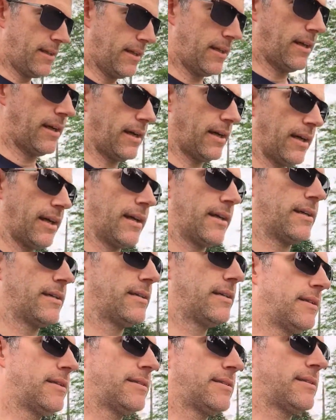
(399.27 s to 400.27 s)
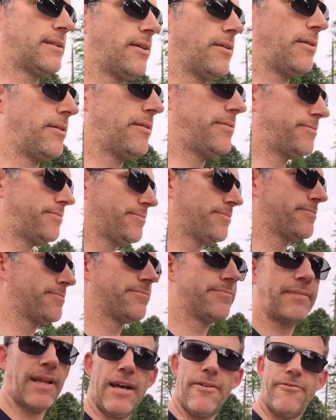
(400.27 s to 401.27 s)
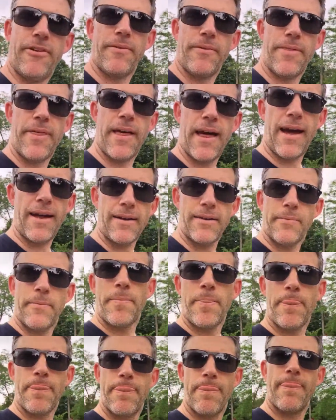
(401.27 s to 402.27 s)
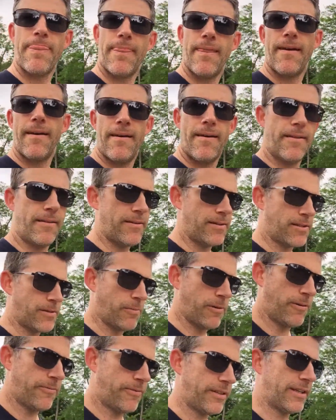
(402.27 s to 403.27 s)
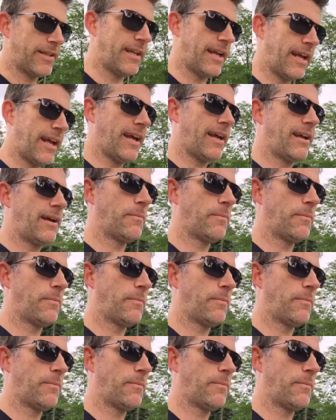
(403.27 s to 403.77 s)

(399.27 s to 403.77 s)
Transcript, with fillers: Uh, so, have fun with that. There's a word for the day.